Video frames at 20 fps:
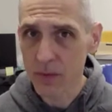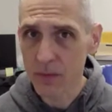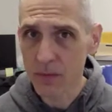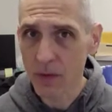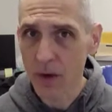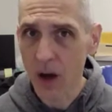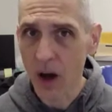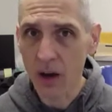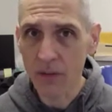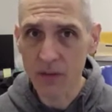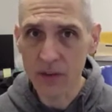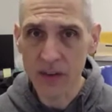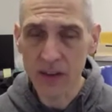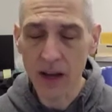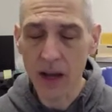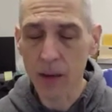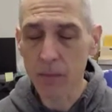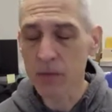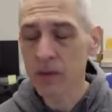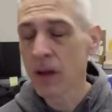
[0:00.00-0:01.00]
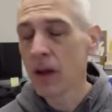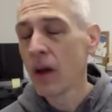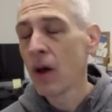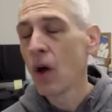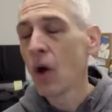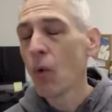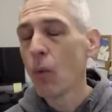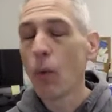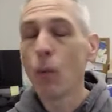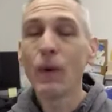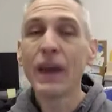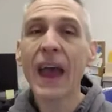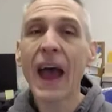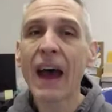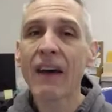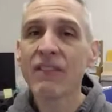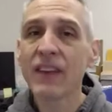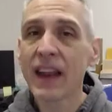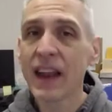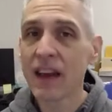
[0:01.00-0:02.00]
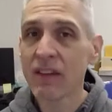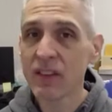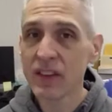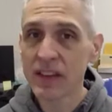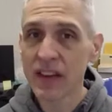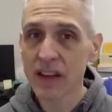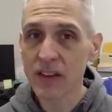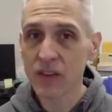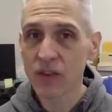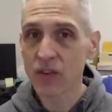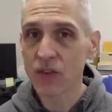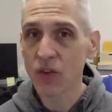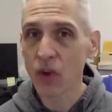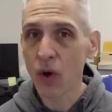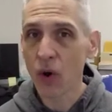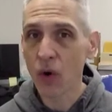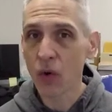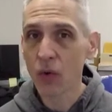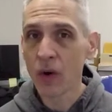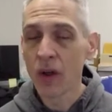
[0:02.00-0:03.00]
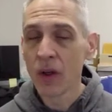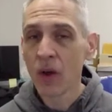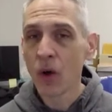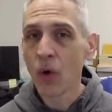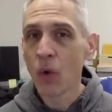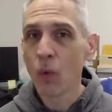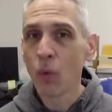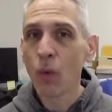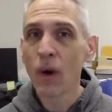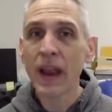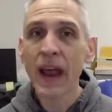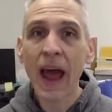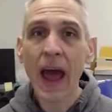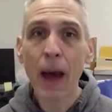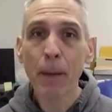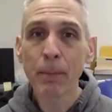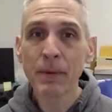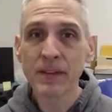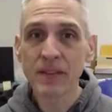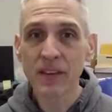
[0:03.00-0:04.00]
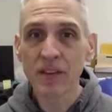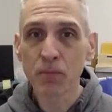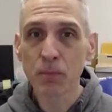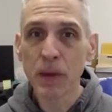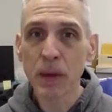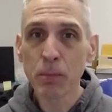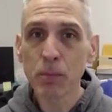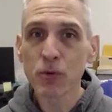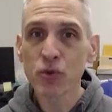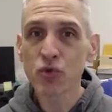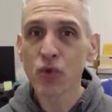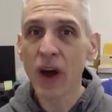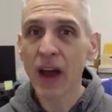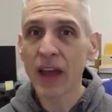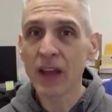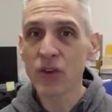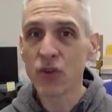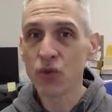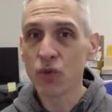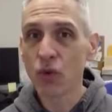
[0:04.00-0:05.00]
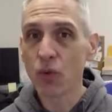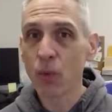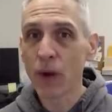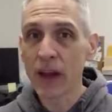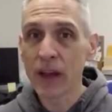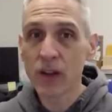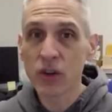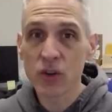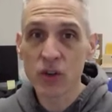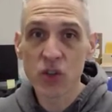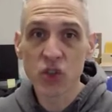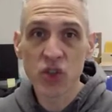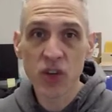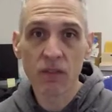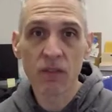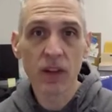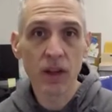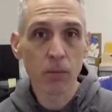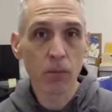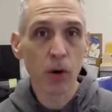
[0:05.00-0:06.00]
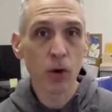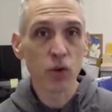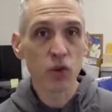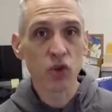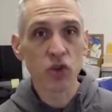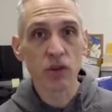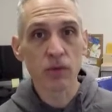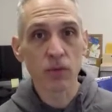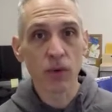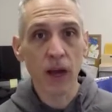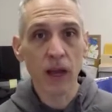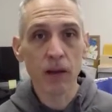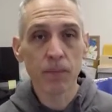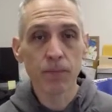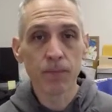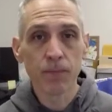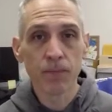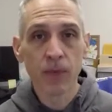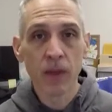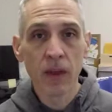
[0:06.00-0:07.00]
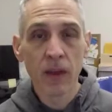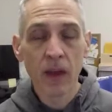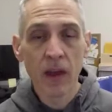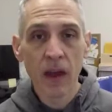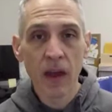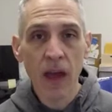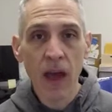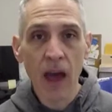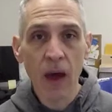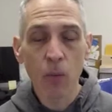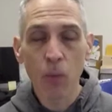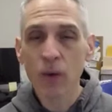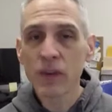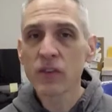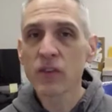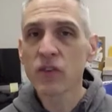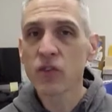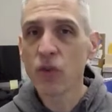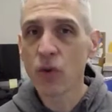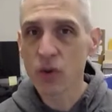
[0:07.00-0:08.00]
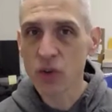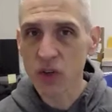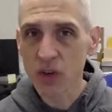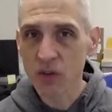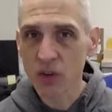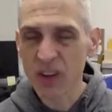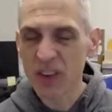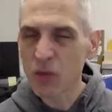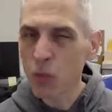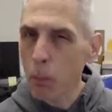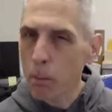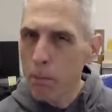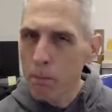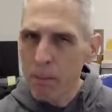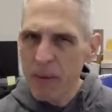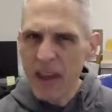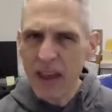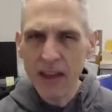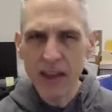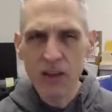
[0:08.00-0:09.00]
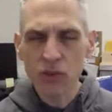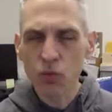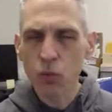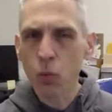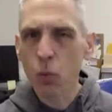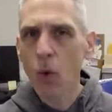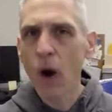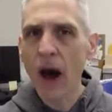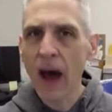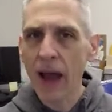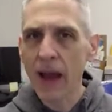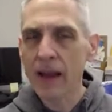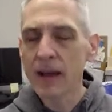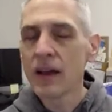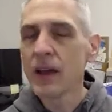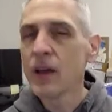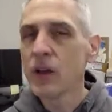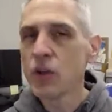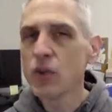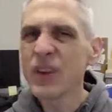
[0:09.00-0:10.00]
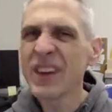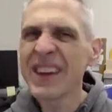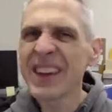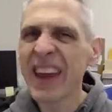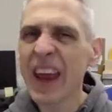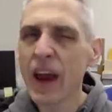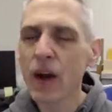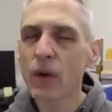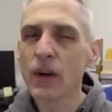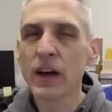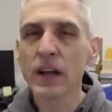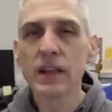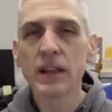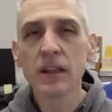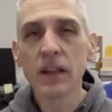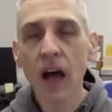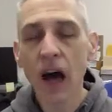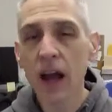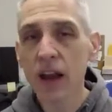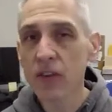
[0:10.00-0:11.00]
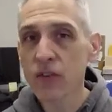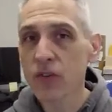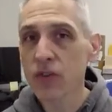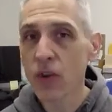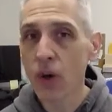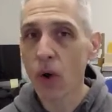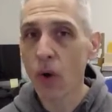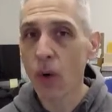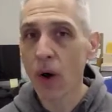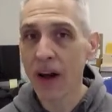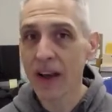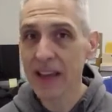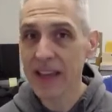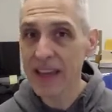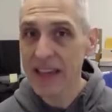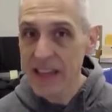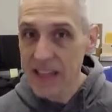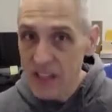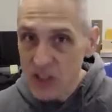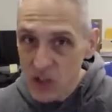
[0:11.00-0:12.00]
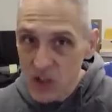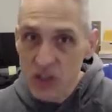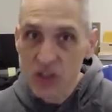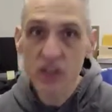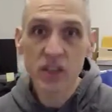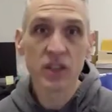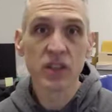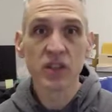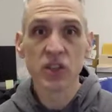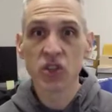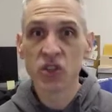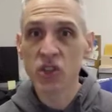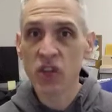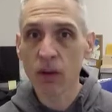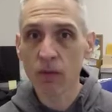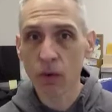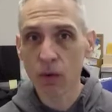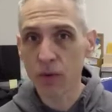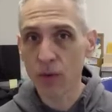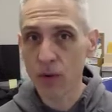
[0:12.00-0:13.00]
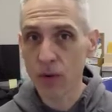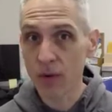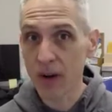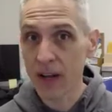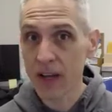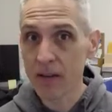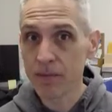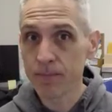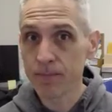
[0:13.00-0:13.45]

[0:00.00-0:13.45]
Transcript: oftentimes. When we have that heavy, dense snow, what happens is people try and do a regular shoveling motion, right? And what's a snow shovel? It's big, it's wide. You can carry a lot of snow on each shovelful, right?